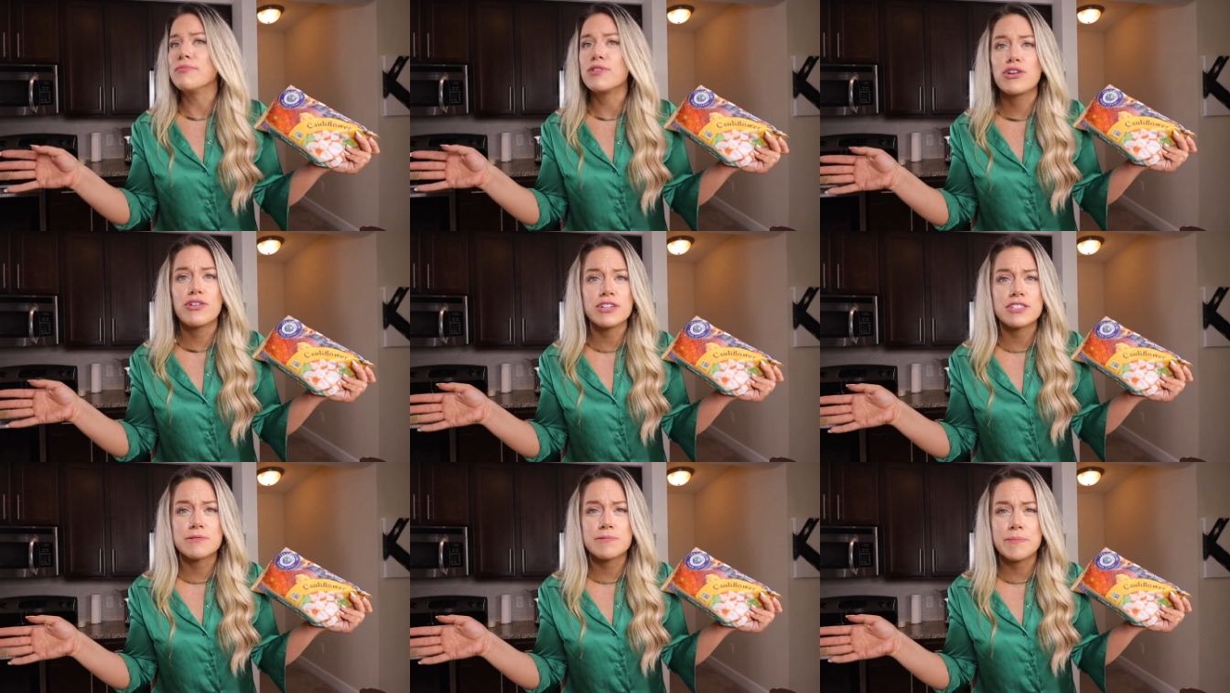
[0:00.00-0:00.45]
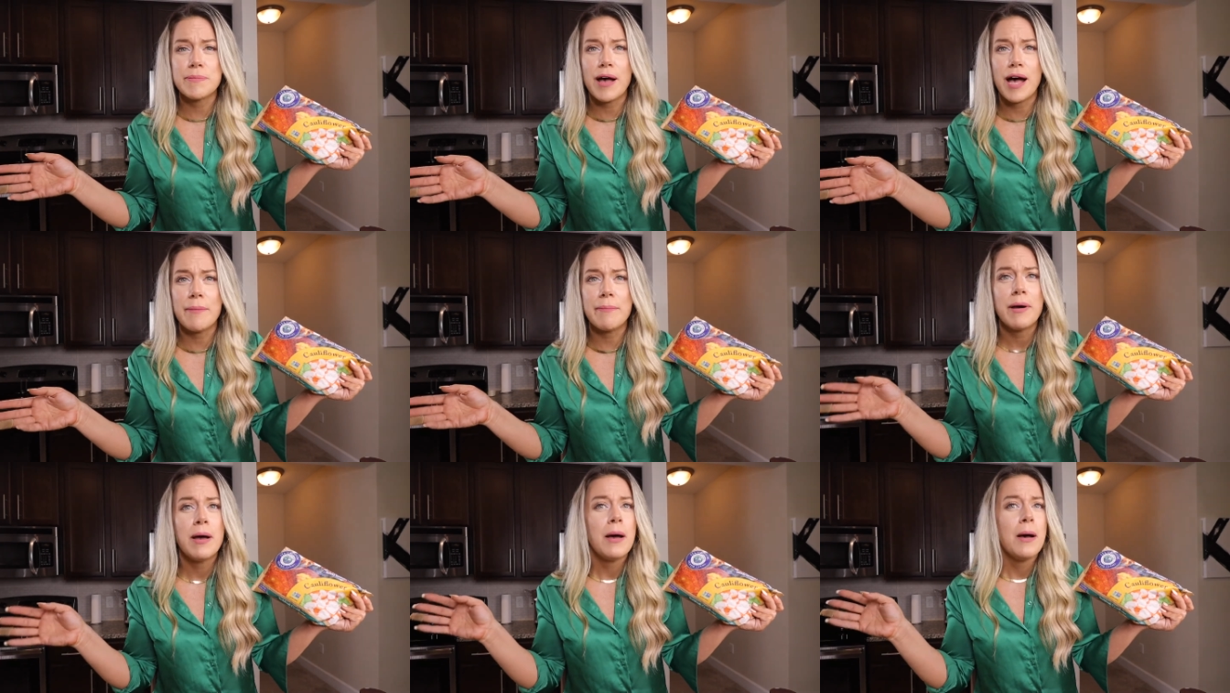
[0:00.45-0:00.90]
crisp them
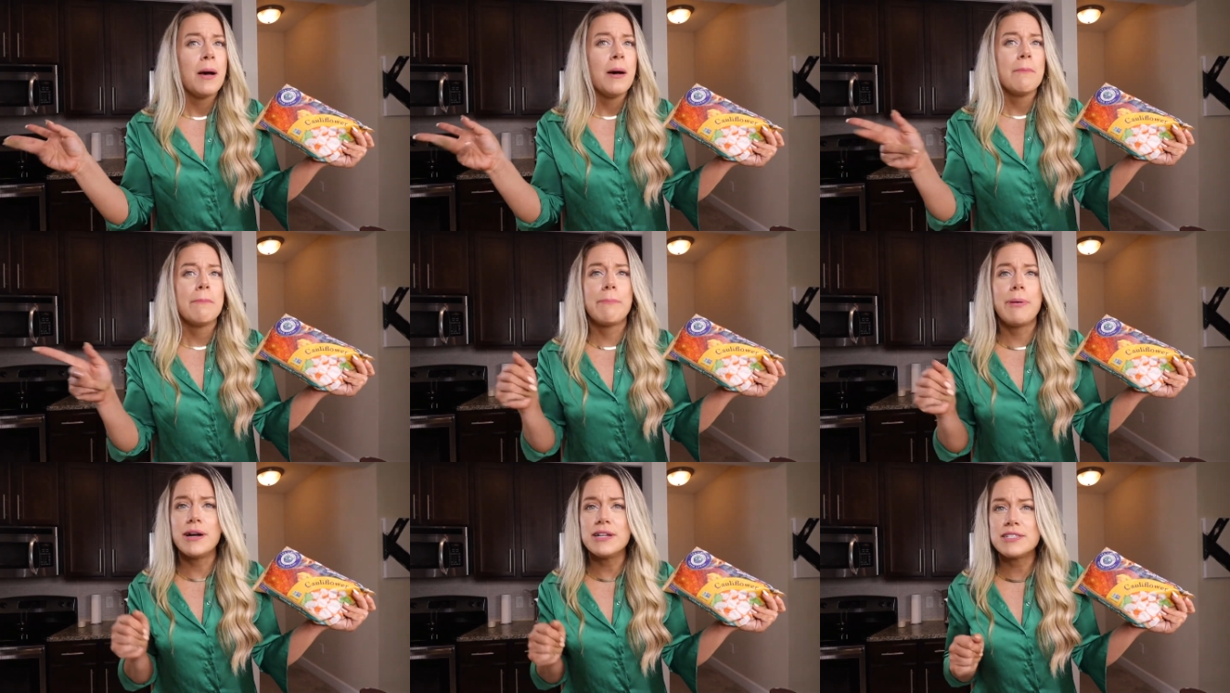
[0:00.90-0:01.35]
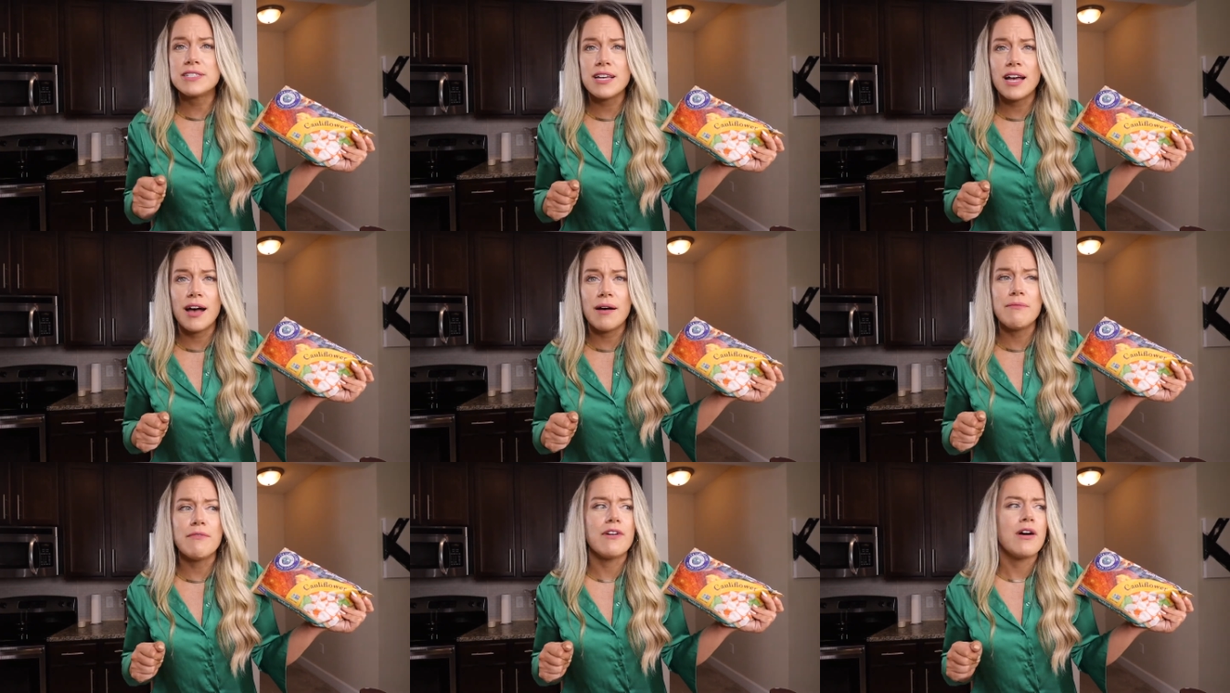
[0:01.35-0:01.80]
up, put
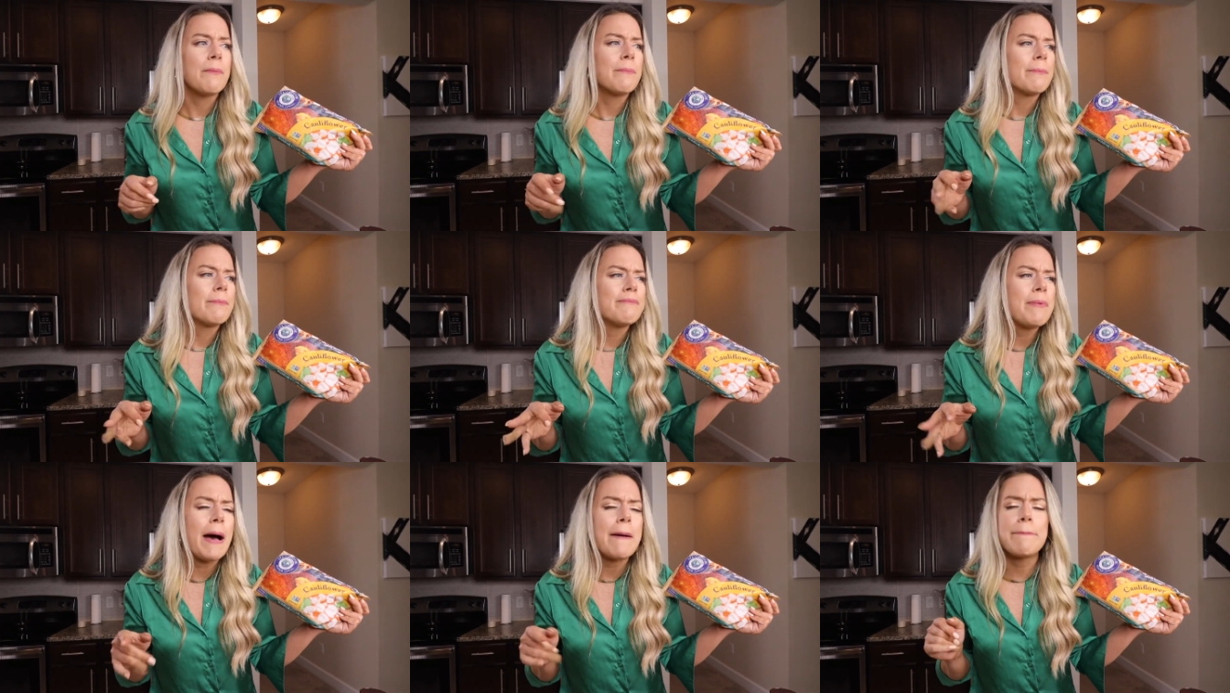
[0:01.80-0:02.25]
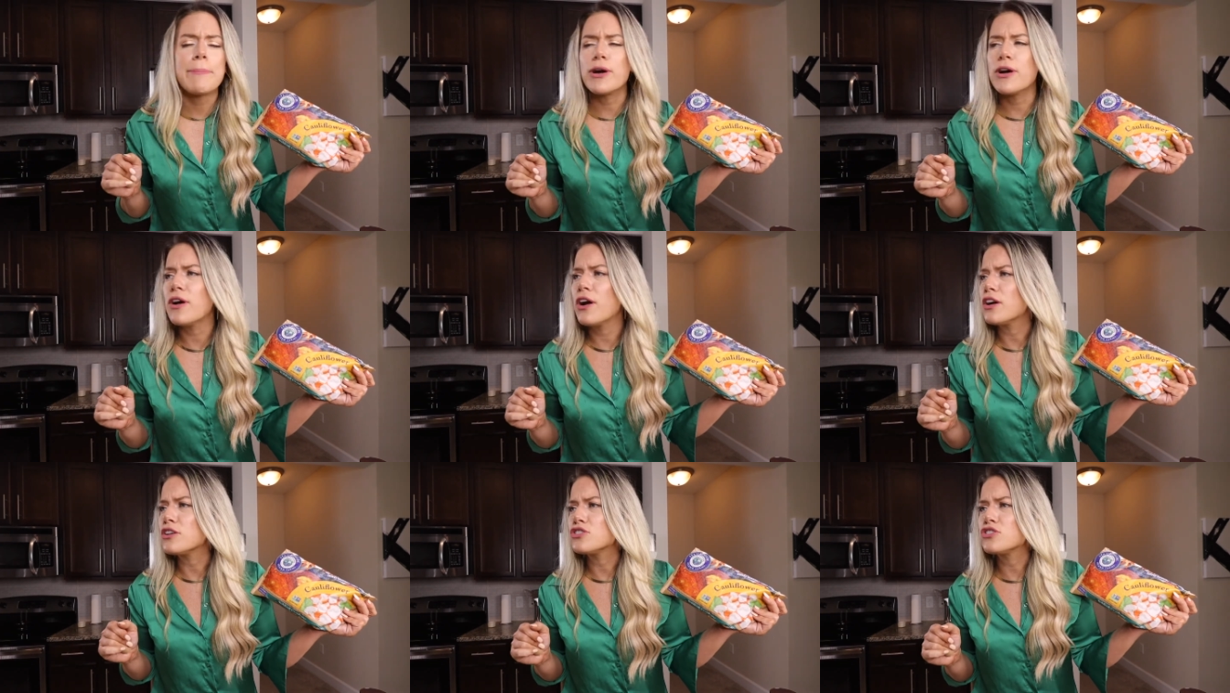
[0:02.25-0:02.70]
some
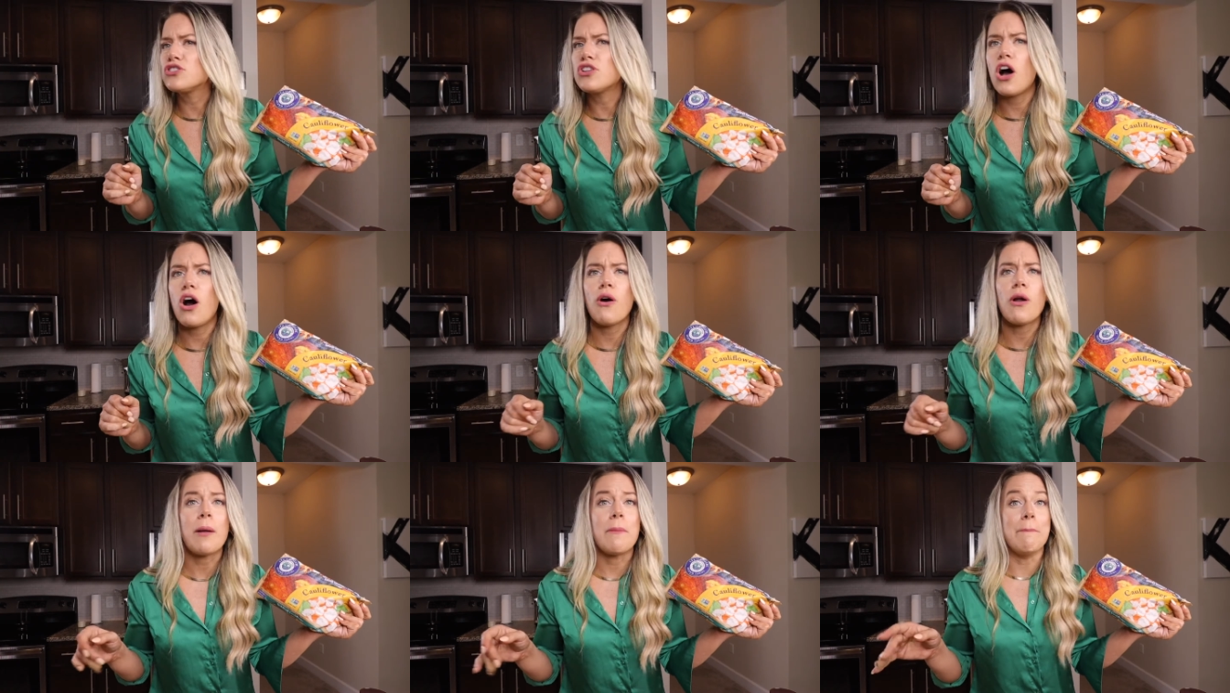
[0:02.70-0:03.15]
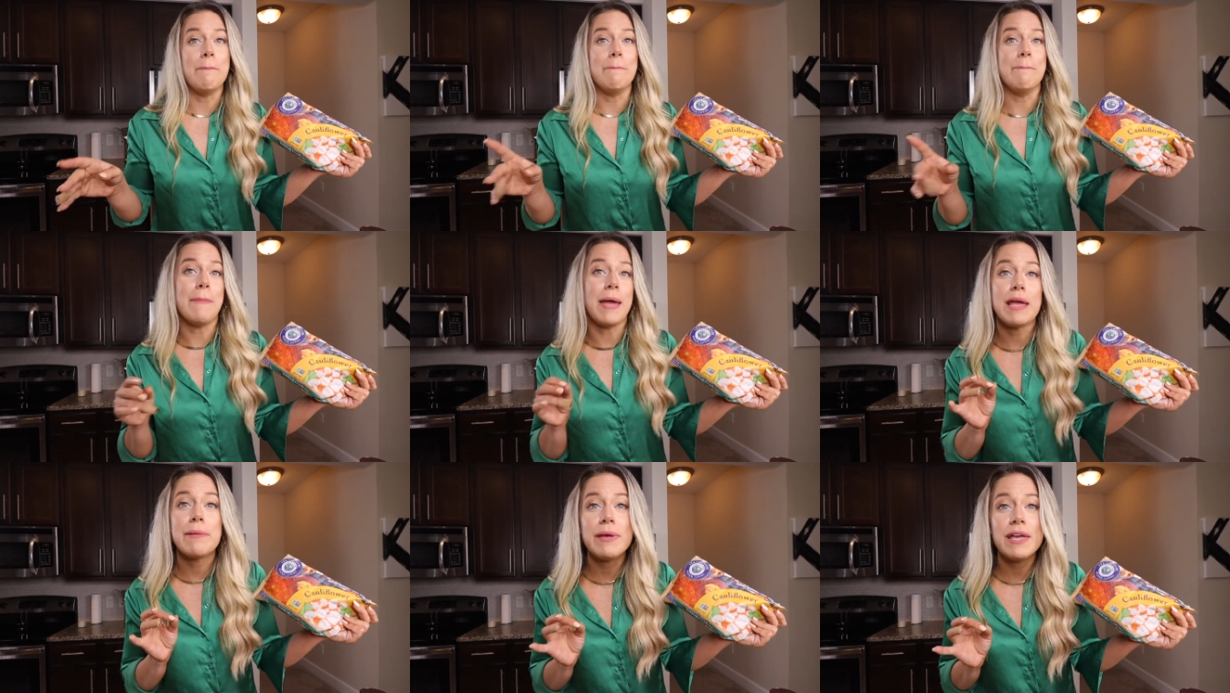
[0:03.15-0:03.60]
pepper, salt,
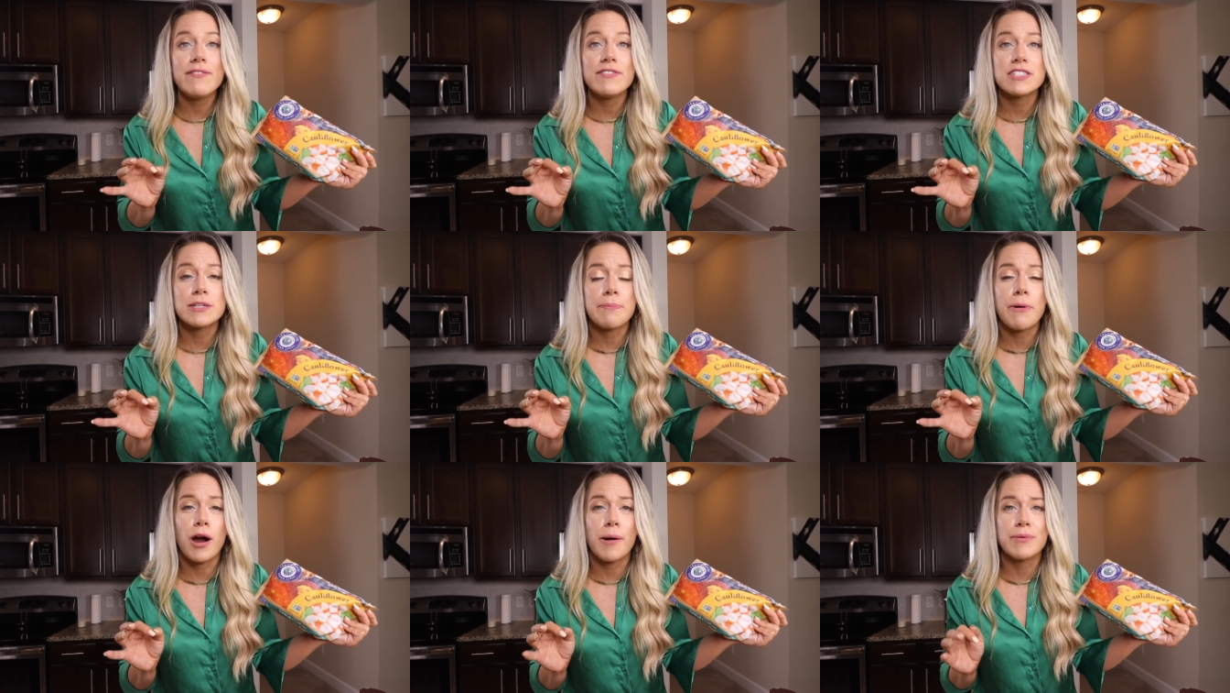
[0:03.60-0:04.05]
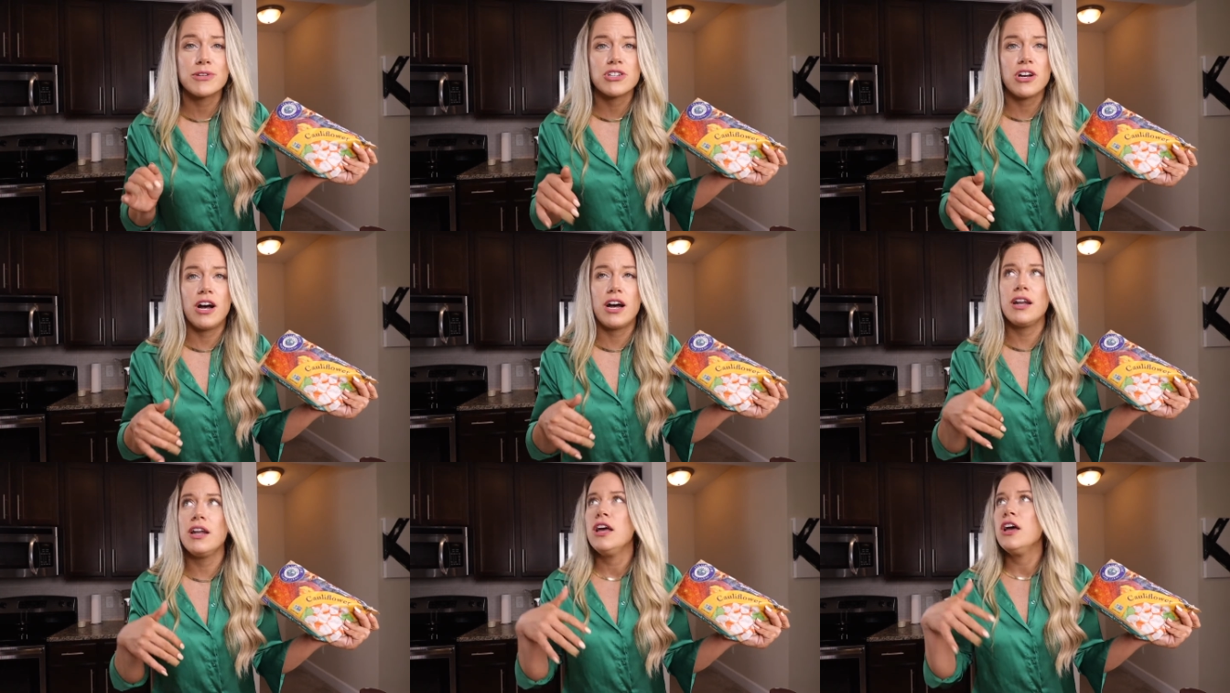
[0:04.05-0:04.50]
maybe even some
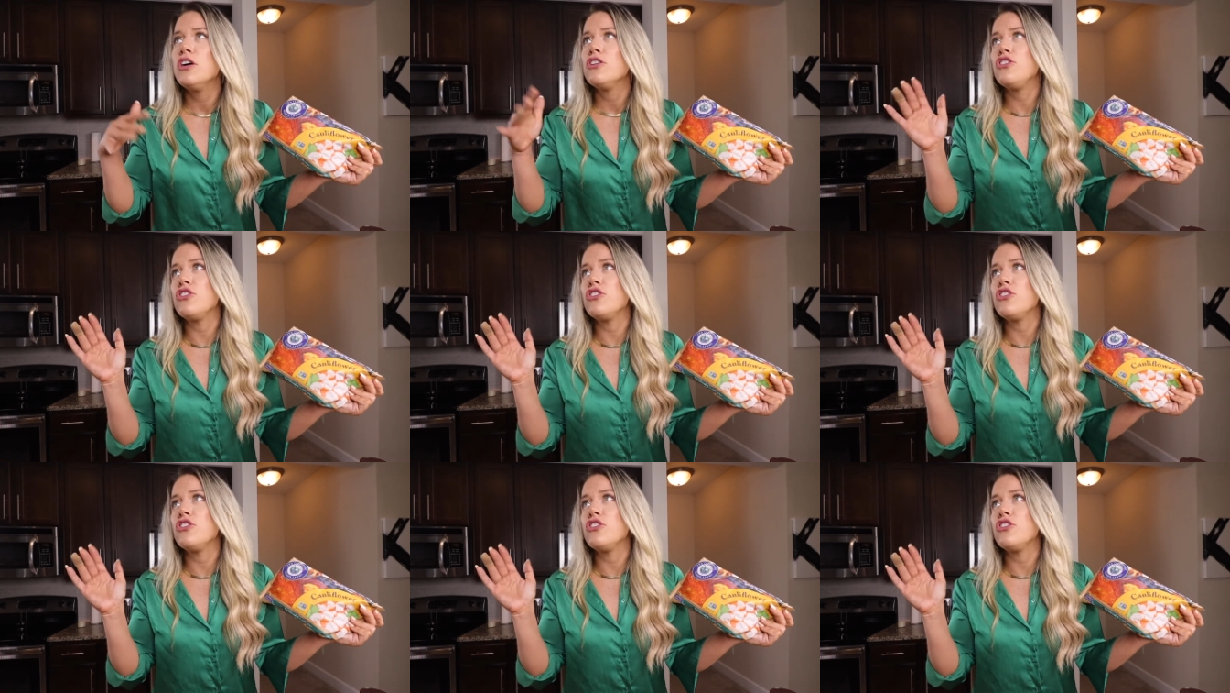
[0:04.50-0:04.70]
Parmesan.